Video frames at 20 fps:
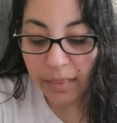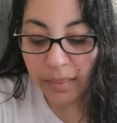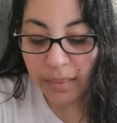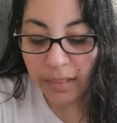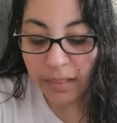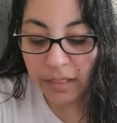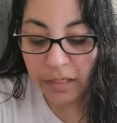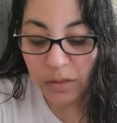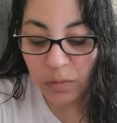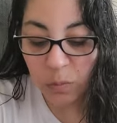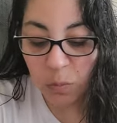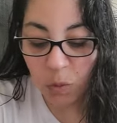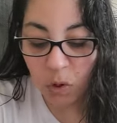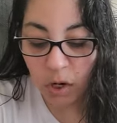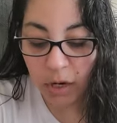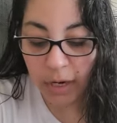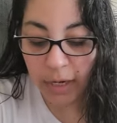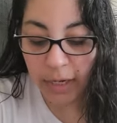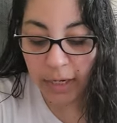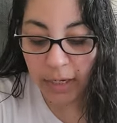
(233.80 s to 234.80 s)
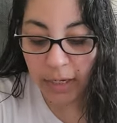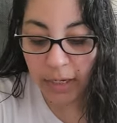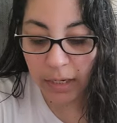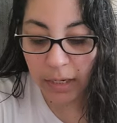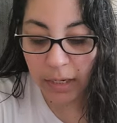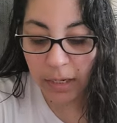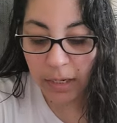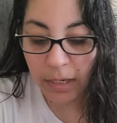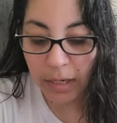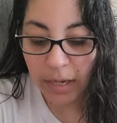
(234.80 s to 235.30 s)
this one
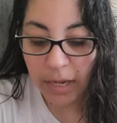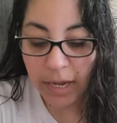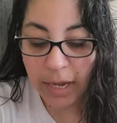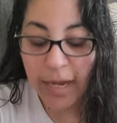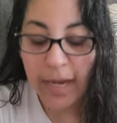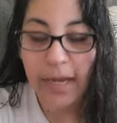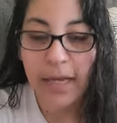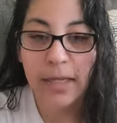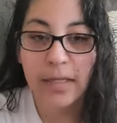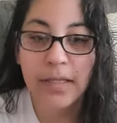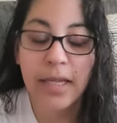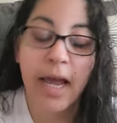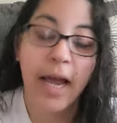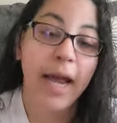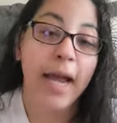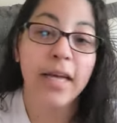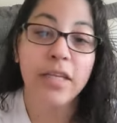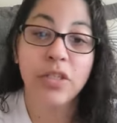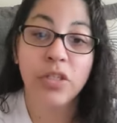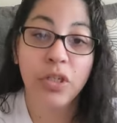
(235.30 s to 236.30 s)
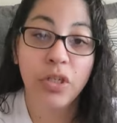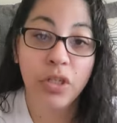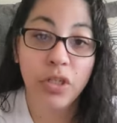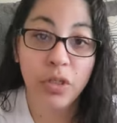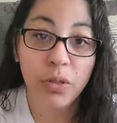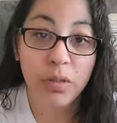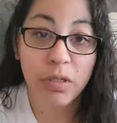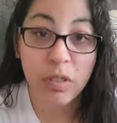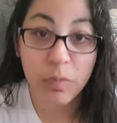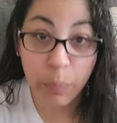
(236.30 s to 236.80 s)
is, I asked her to
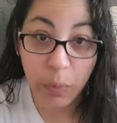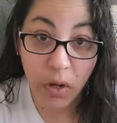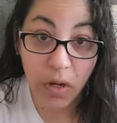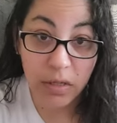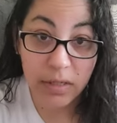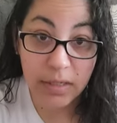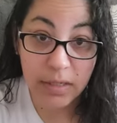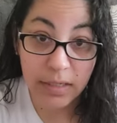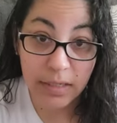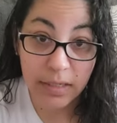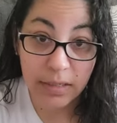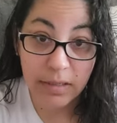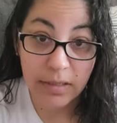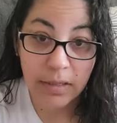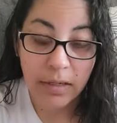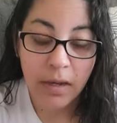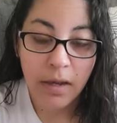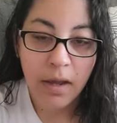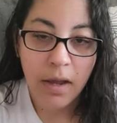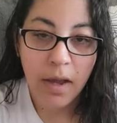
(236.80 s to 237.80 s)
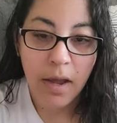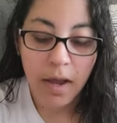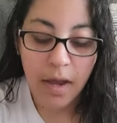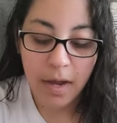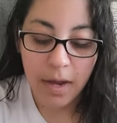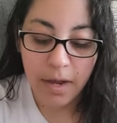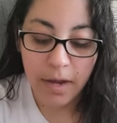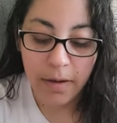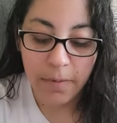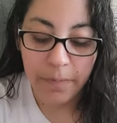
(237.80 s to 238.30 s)
do a spa scent.
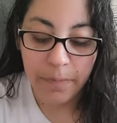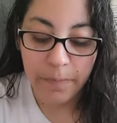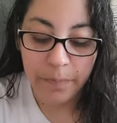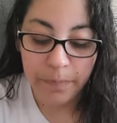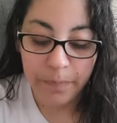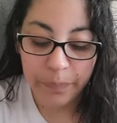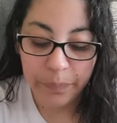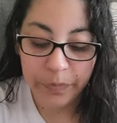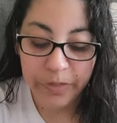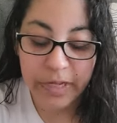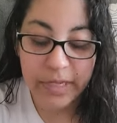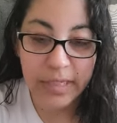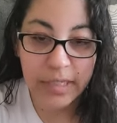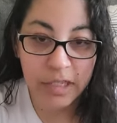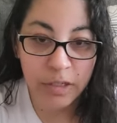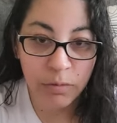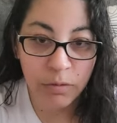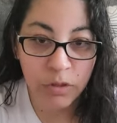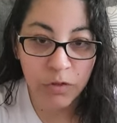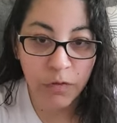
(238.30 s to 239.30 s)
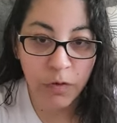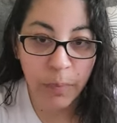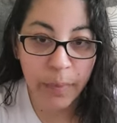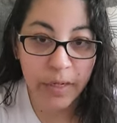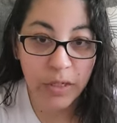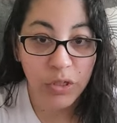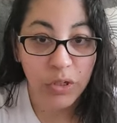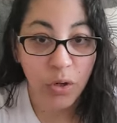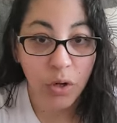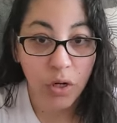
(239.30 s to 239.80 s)
Um, because this one's for
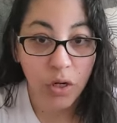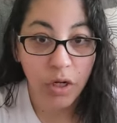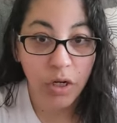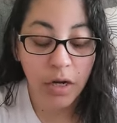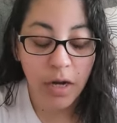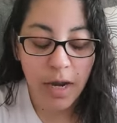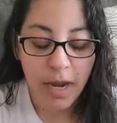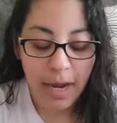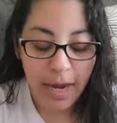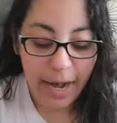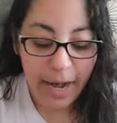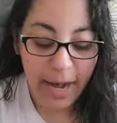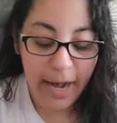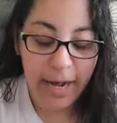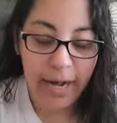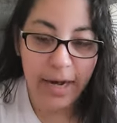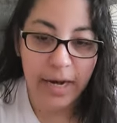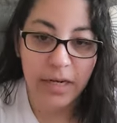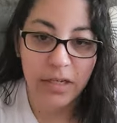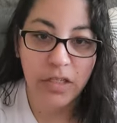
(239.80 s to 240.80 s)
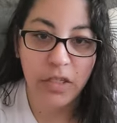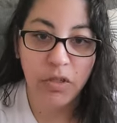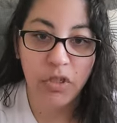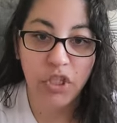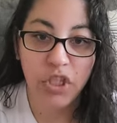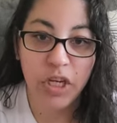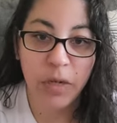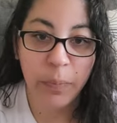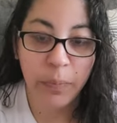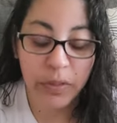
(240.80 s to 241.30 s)
my daughter. And so
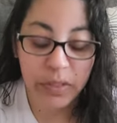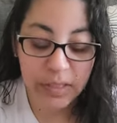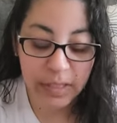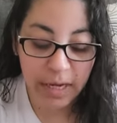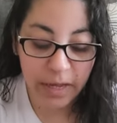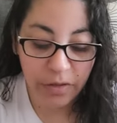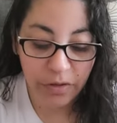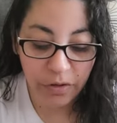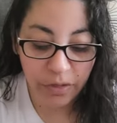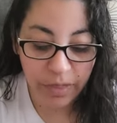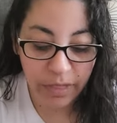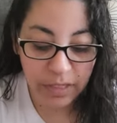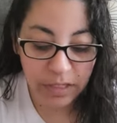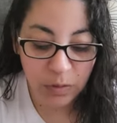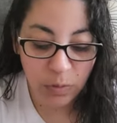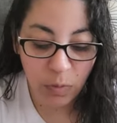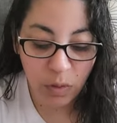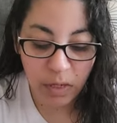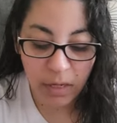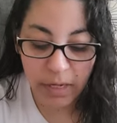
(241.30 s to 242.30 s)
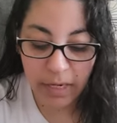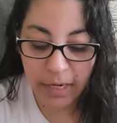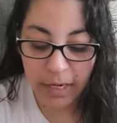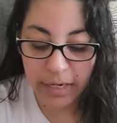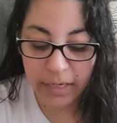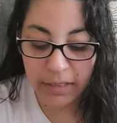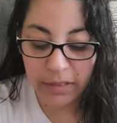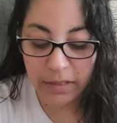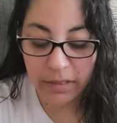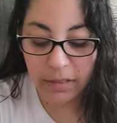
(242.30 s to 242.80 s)
she put together this one
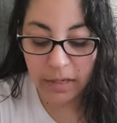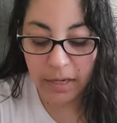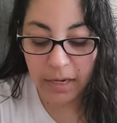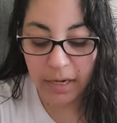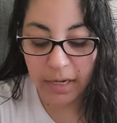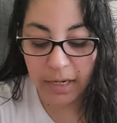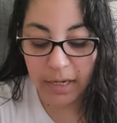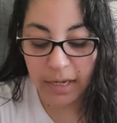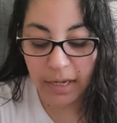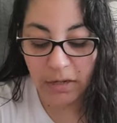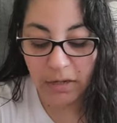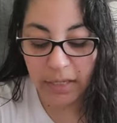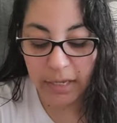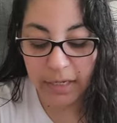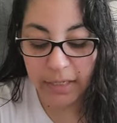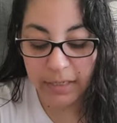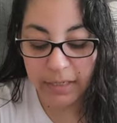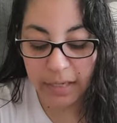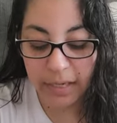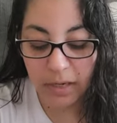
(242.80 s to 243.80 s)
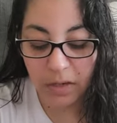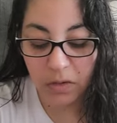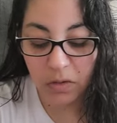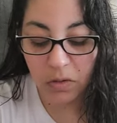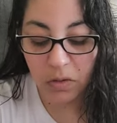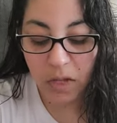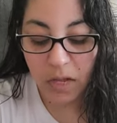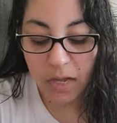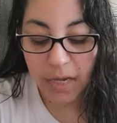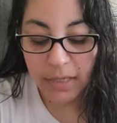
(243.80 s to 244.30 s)
and it's inhale,
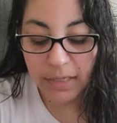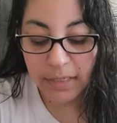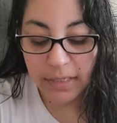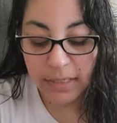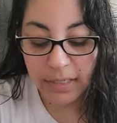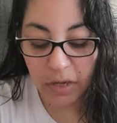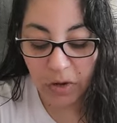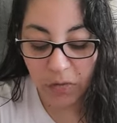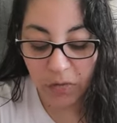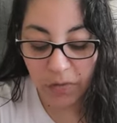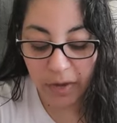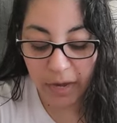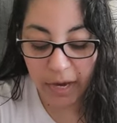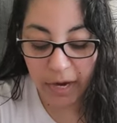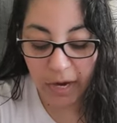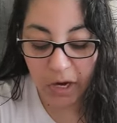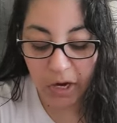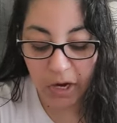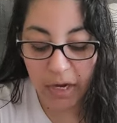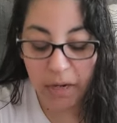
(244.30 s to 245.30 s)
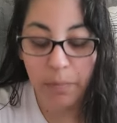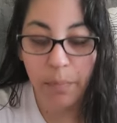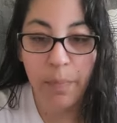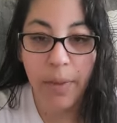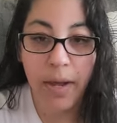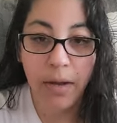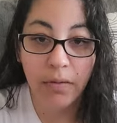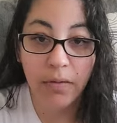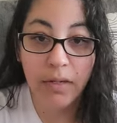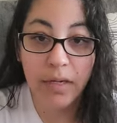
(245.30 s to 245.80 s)
exhale, self-care, and
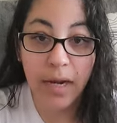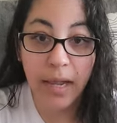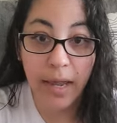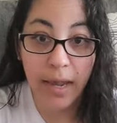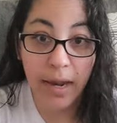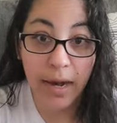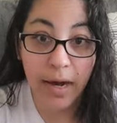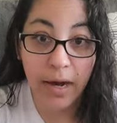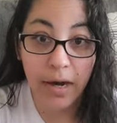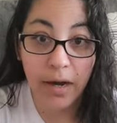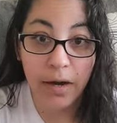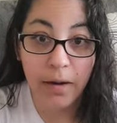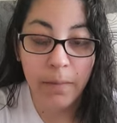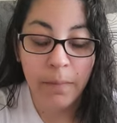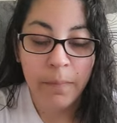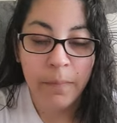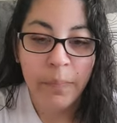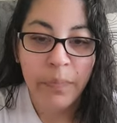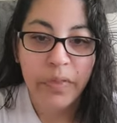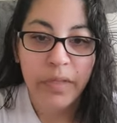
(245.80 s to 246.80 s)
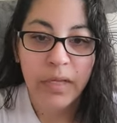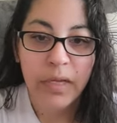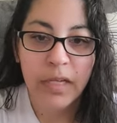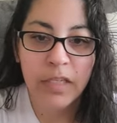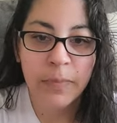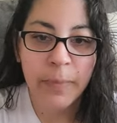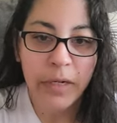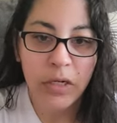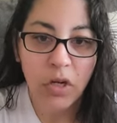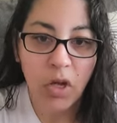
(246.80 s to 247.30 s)
mountain air.
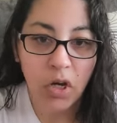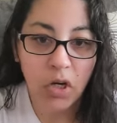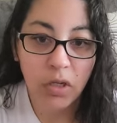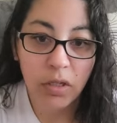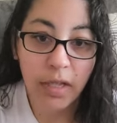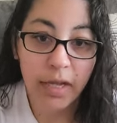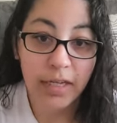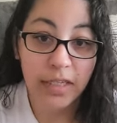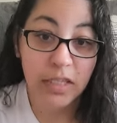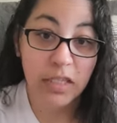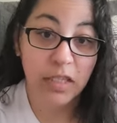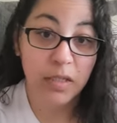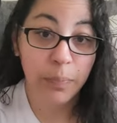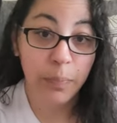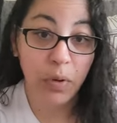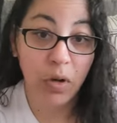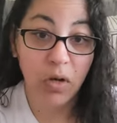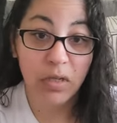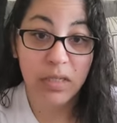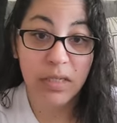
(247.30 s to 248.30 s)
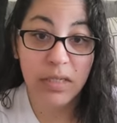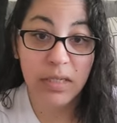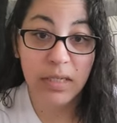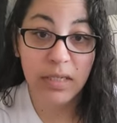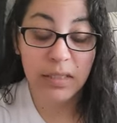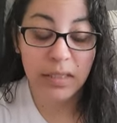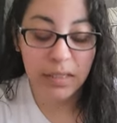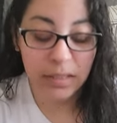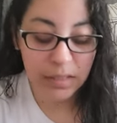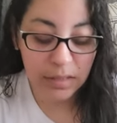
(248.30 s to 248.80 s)
Because my daughter likes spa
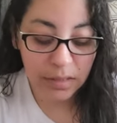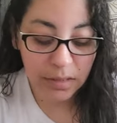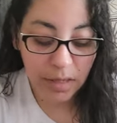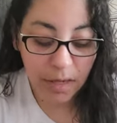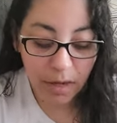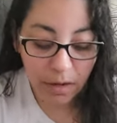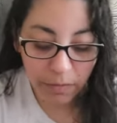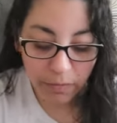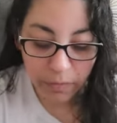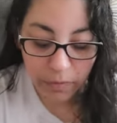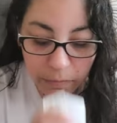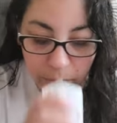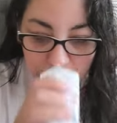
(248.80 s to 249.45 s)
scented stuff.